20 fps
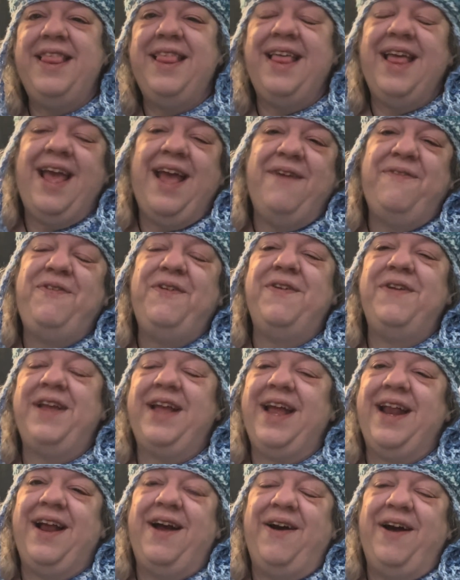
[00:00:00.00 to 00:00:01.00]

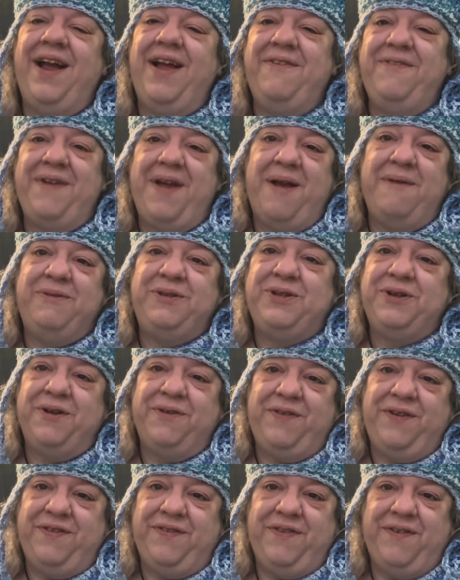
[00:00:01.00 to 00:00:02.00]
I'm
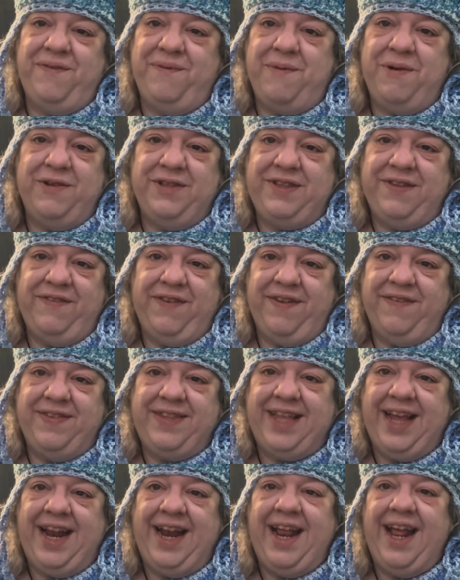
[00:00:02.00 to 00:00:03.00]
sure most of you have
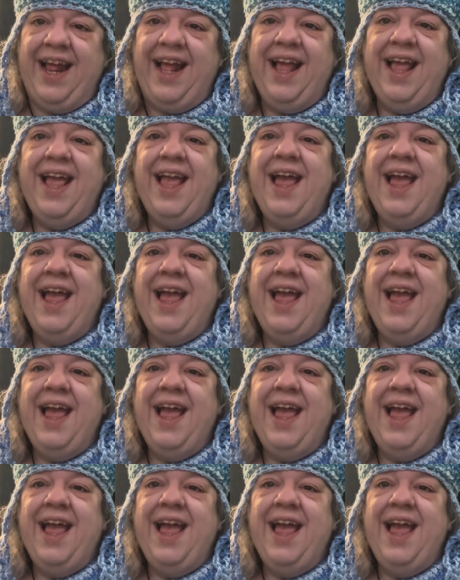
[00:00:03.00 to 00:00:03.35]
seen it,